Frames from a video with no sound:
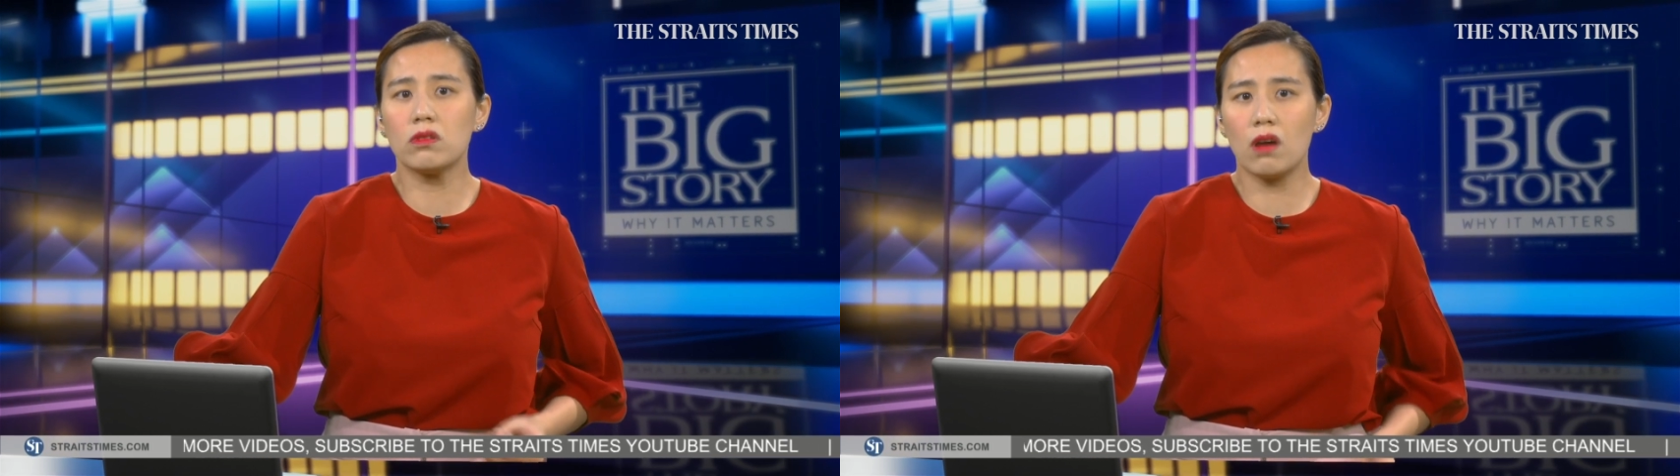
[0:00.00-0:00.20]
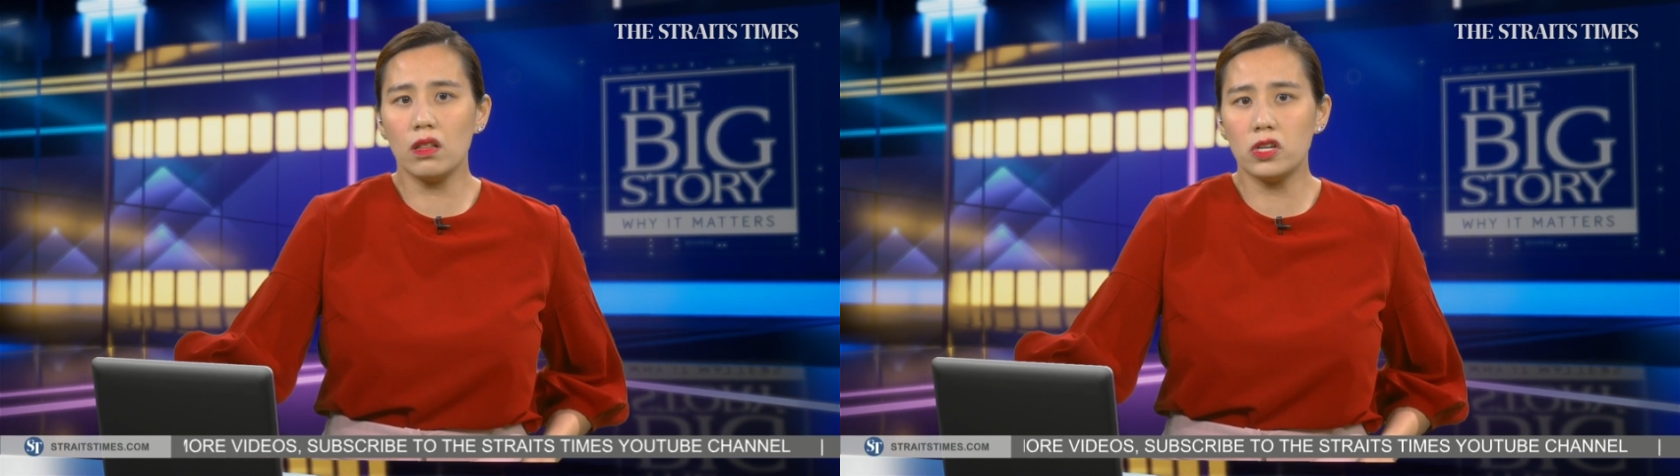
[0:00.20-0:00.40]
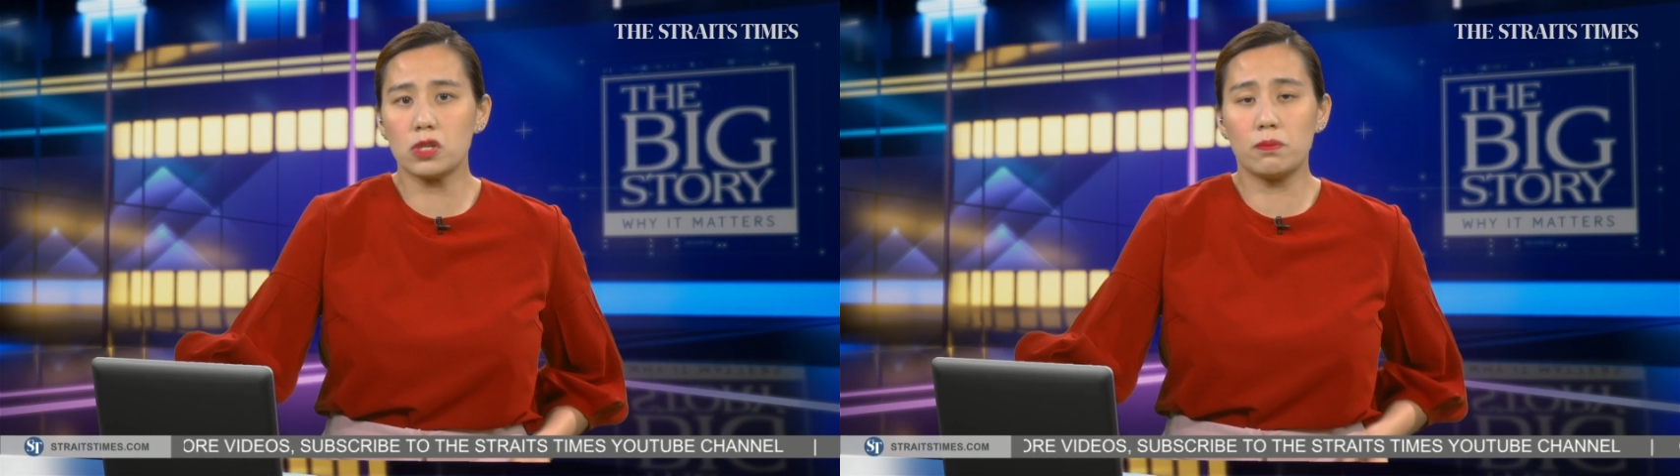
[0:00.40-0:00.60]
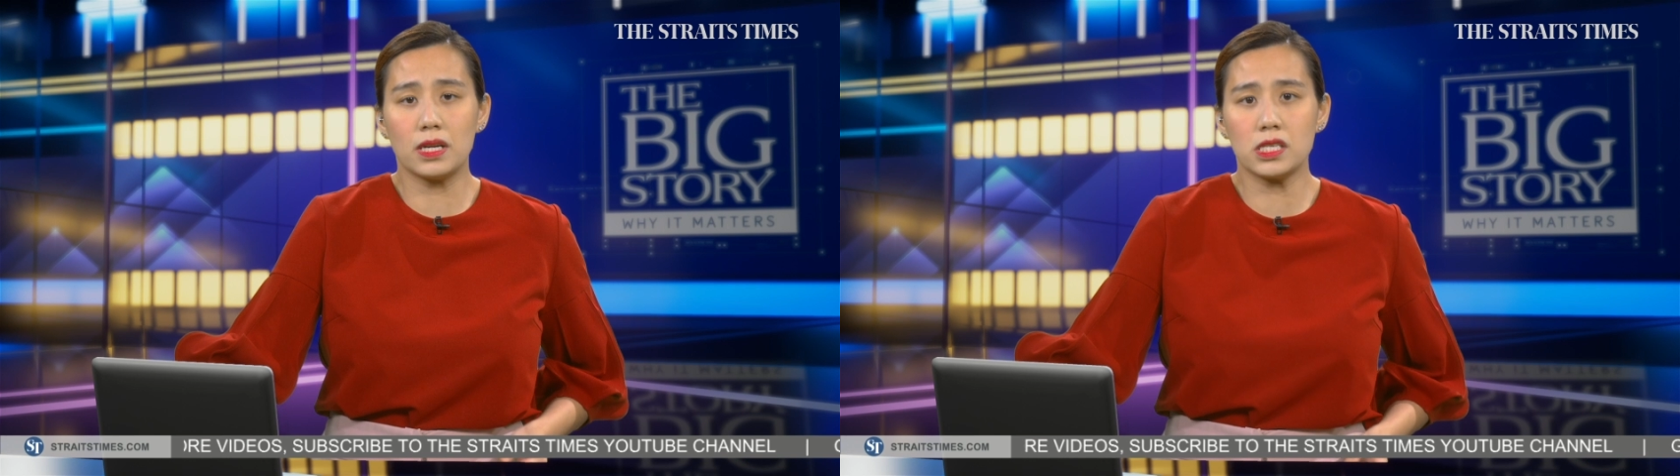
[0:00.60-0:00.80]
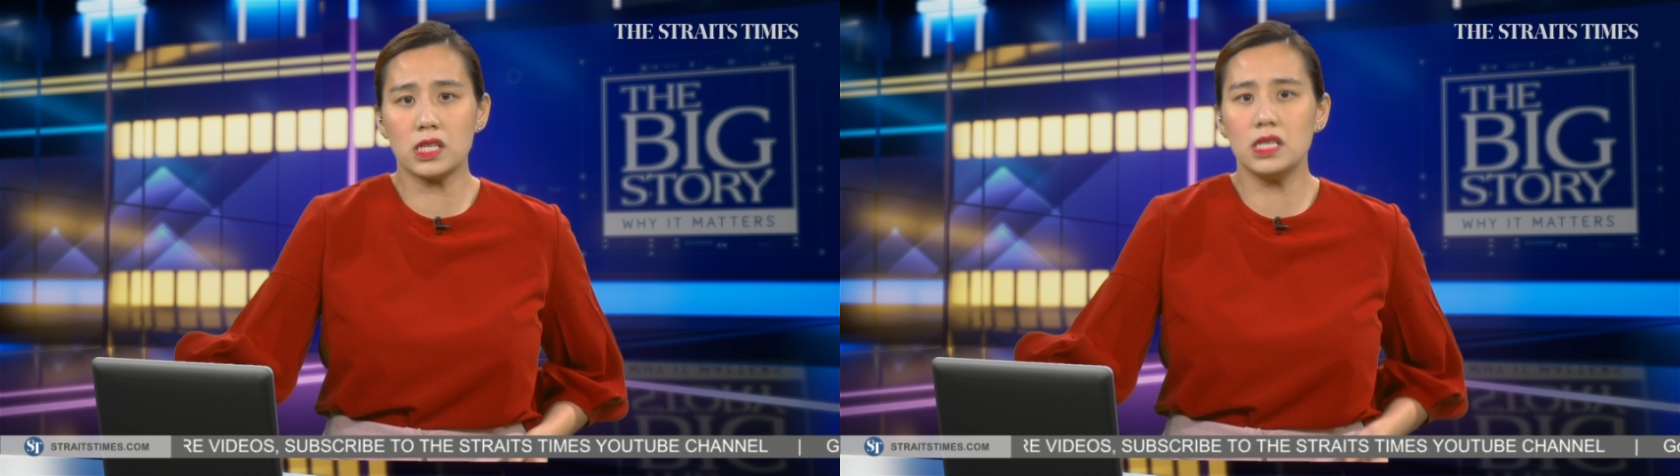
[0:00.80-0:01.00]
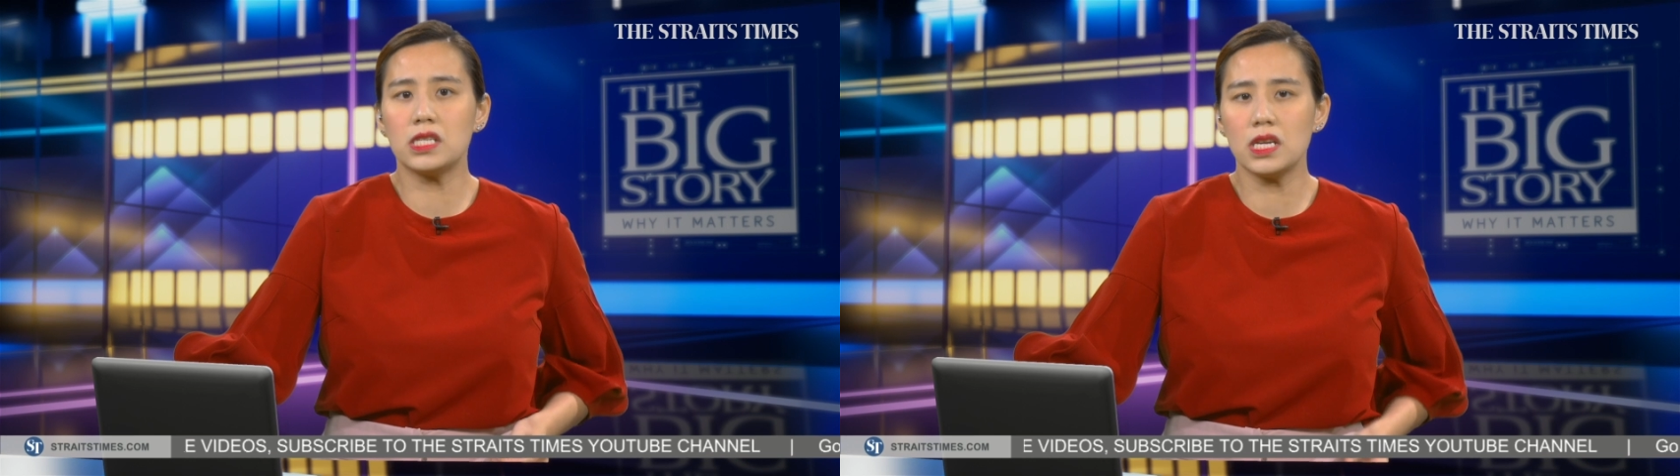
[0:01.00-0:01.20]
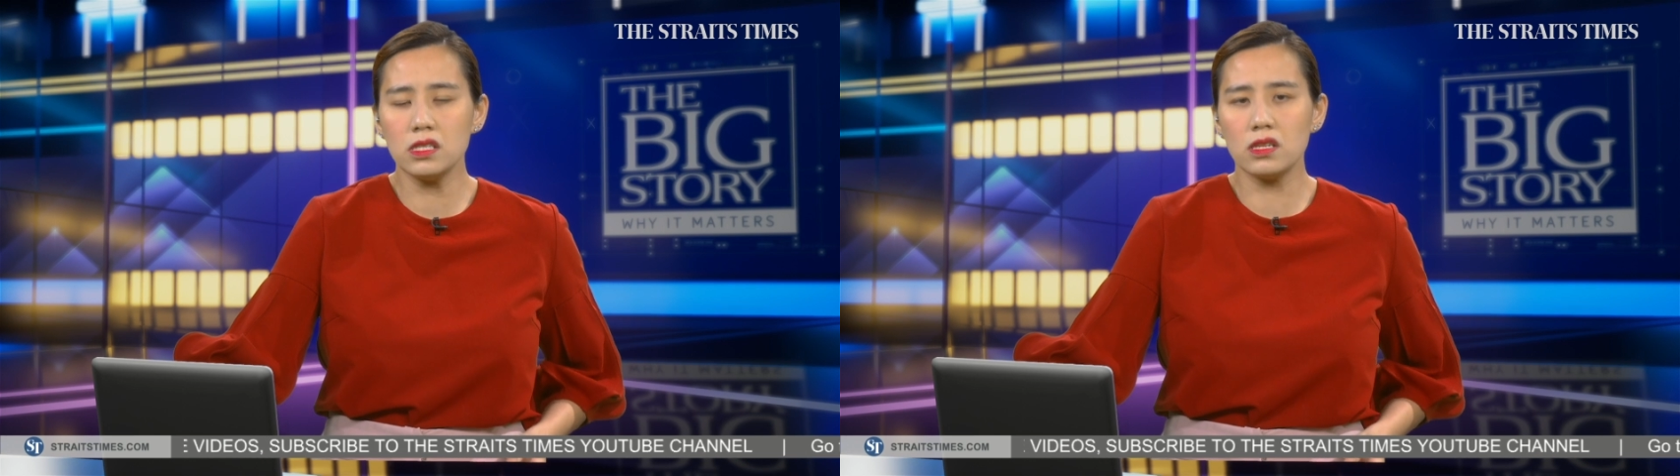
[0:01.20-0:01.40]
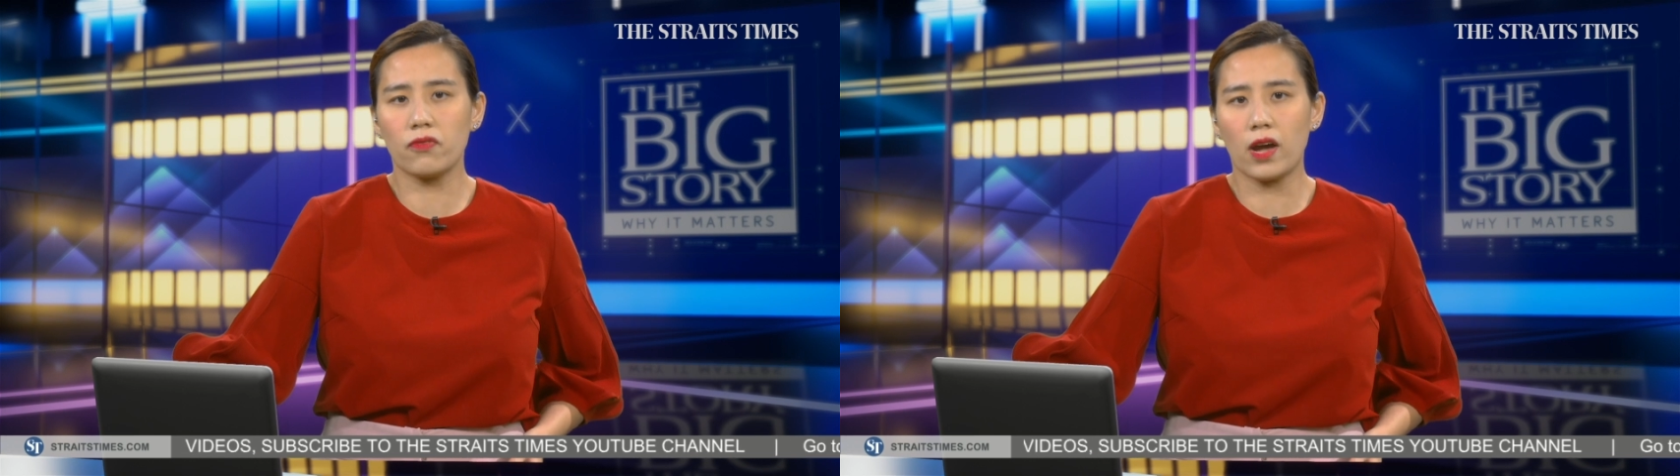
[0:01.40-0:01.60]
knowledge must
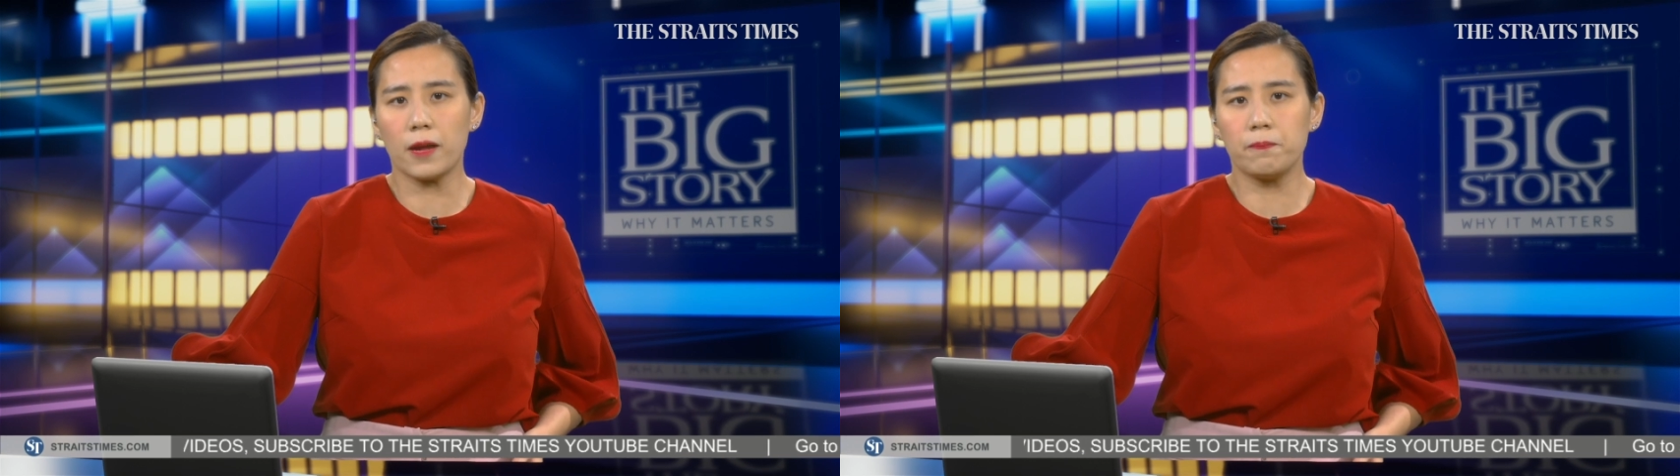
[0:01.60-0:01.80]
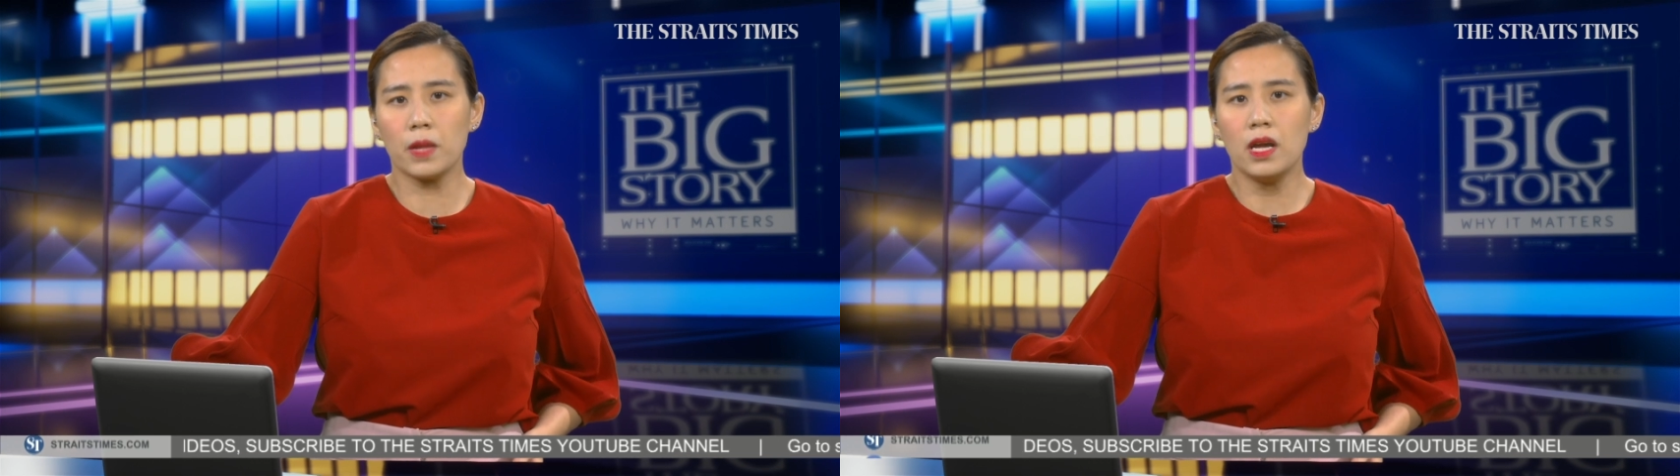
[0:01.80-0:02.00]
intensify.